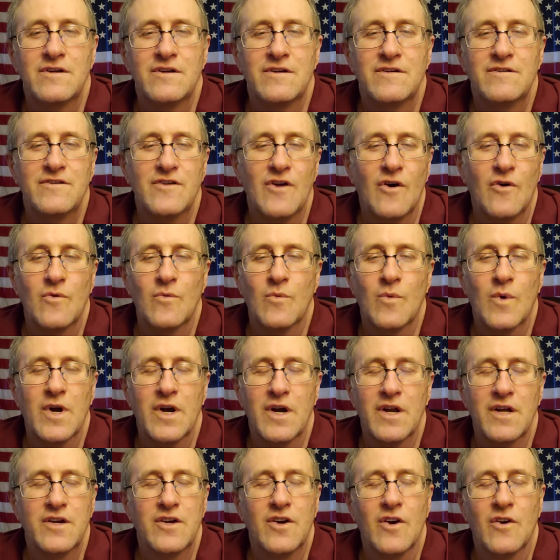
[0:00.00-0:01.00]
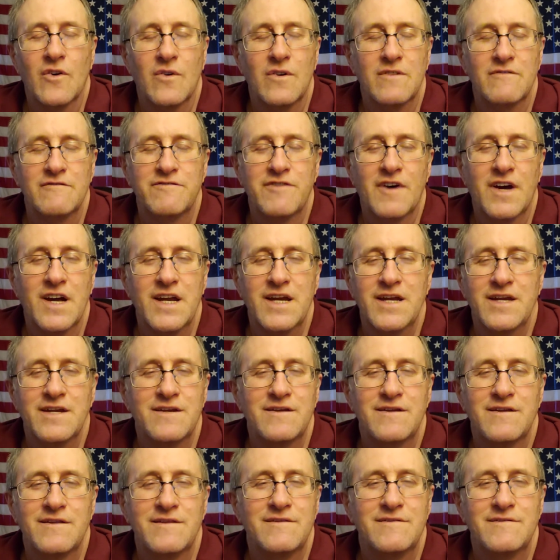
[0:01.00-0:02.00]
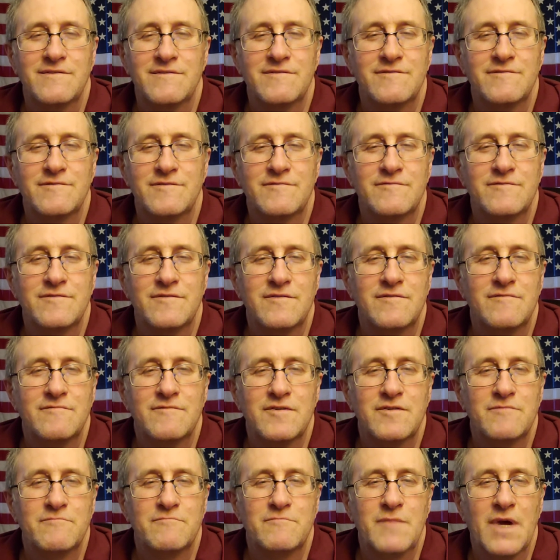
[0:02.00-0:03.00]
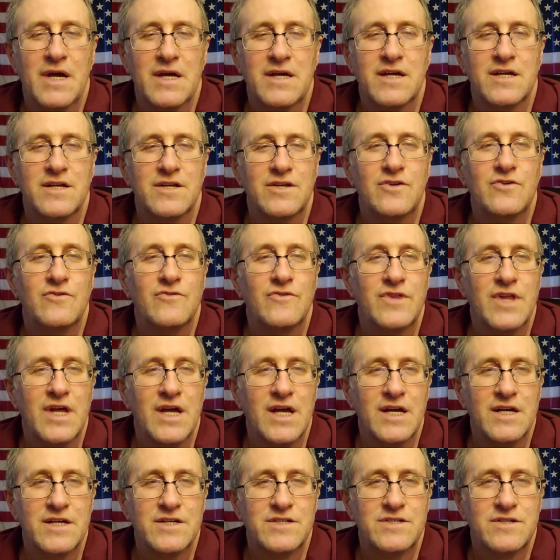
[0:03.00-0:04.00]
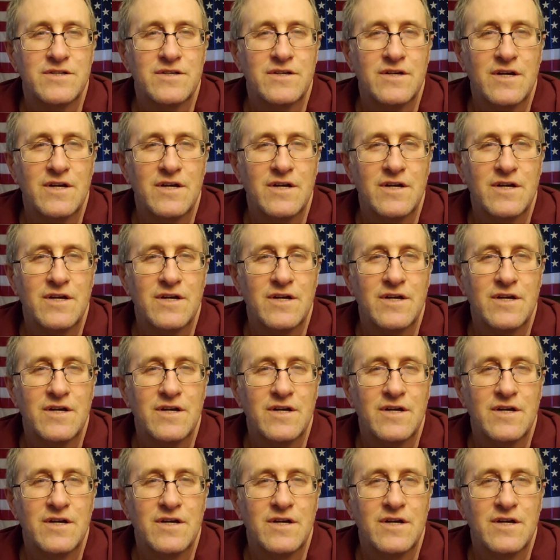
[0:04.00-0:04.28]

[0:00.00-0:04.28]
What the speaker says: know where to go and make it do things.